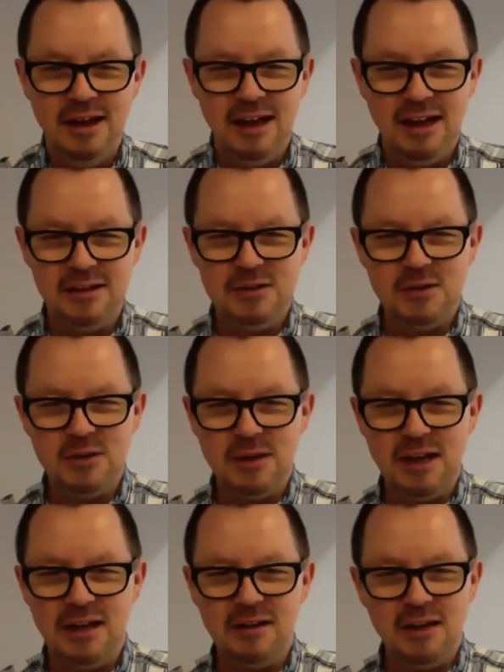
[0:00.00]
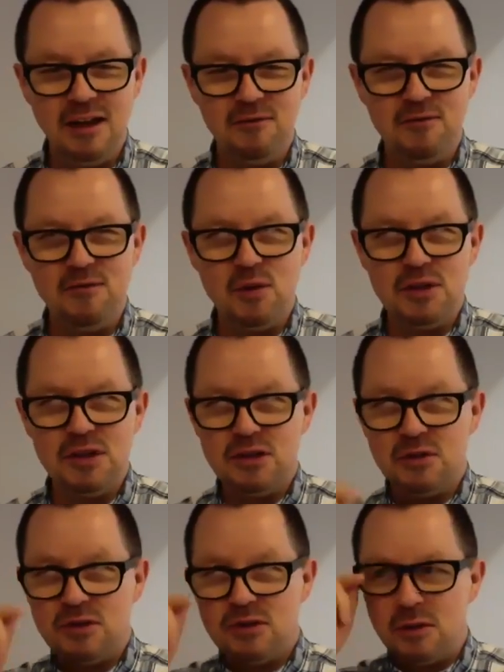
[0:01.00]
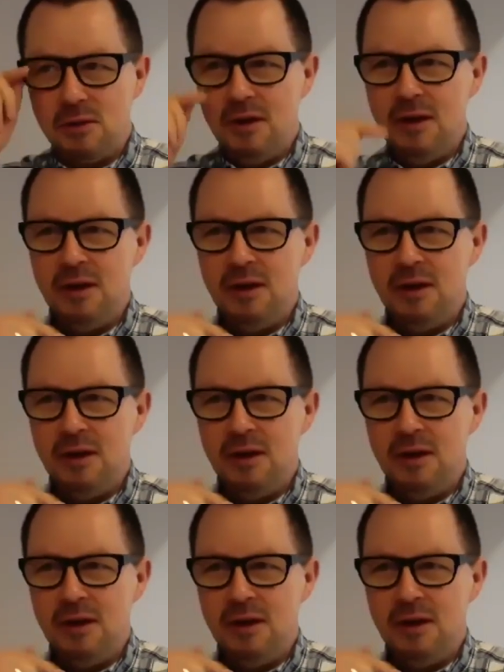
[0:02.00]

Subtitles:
And so it forces you to